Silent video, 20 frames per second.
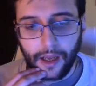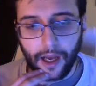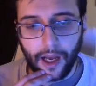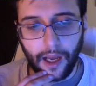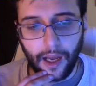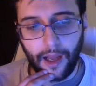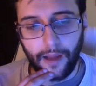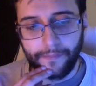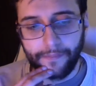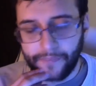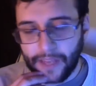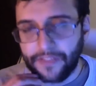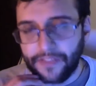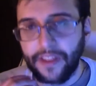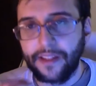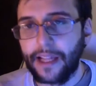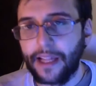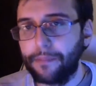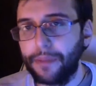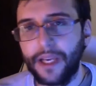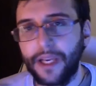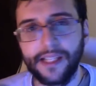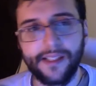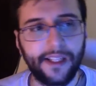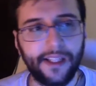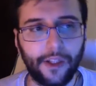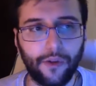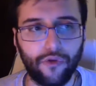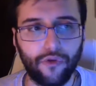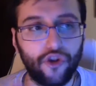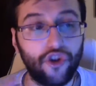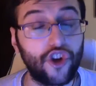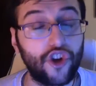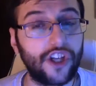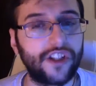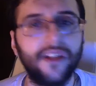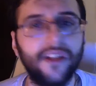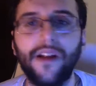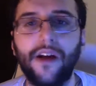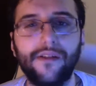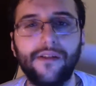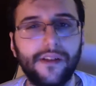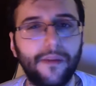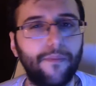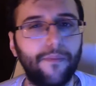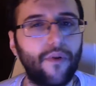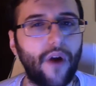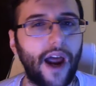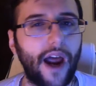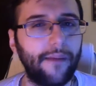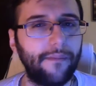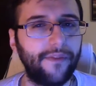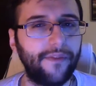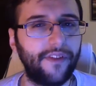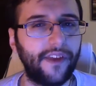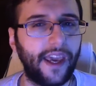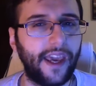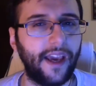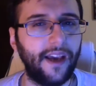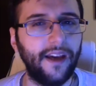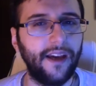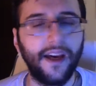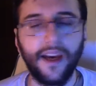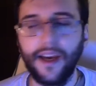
I think that because Nintendo just announced the Prime thing,